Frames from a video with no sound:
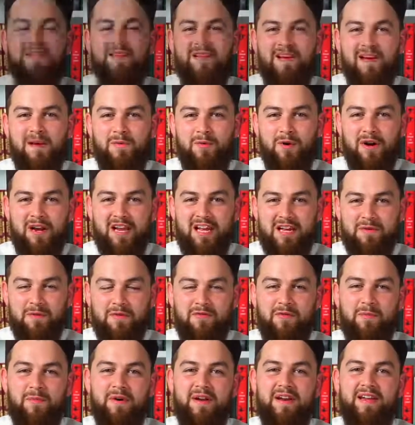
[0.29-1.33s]
Assalamu alaikum
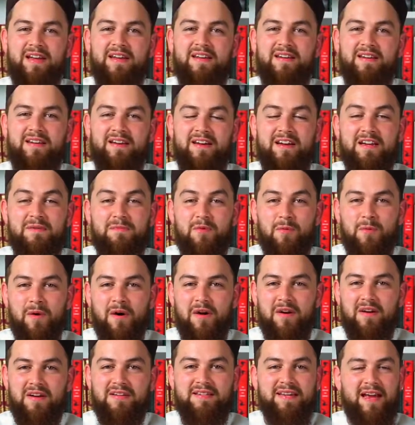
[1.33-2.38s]
everybody and Eid
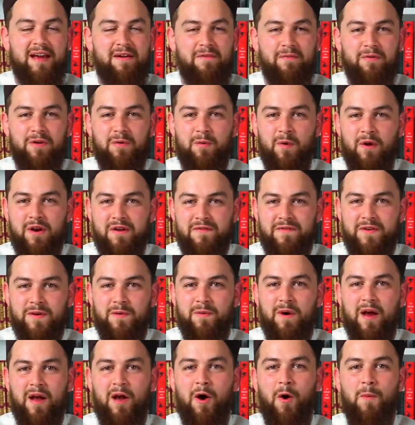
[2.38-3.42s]
Mubarak to every one of
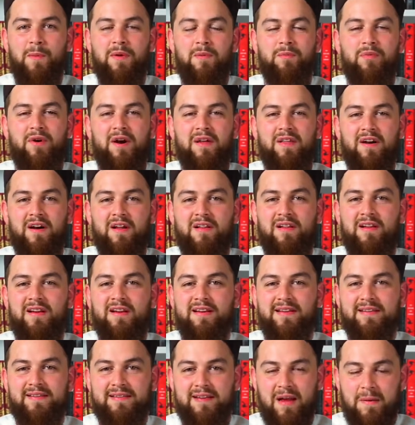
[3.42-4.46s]
you. I hope and pray that Allah
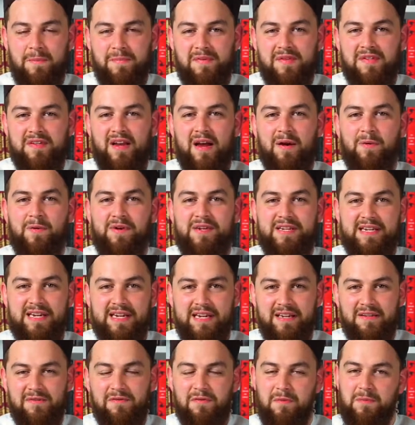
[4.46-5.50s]
accepts our
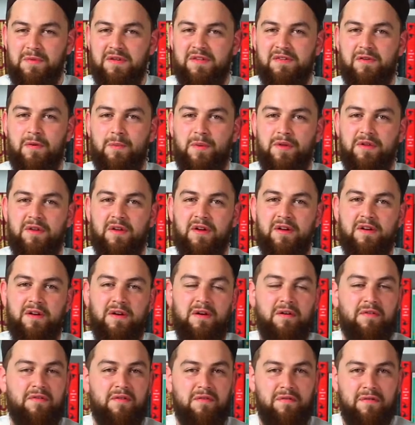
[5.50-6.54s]
deeds from this Ramadan,
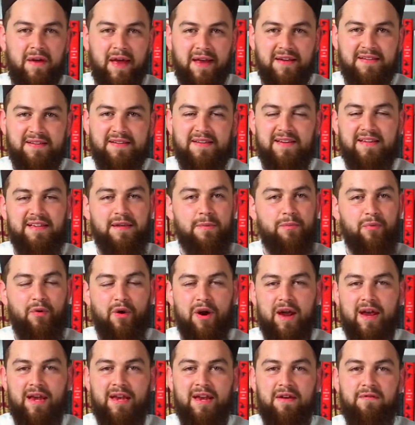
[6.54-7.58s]
all the fasting and the
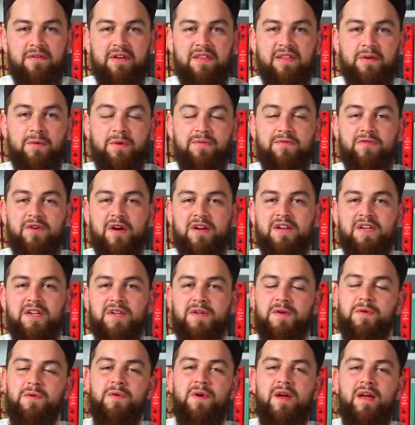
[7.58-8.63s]
praying and everything we've tried to
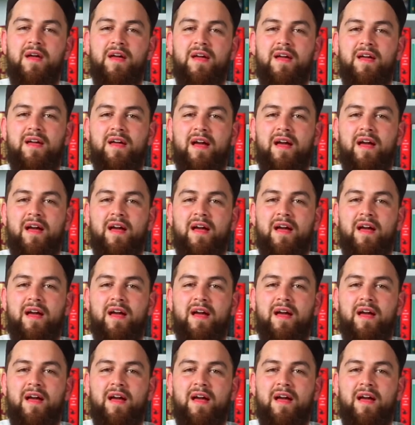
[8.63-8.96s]
do.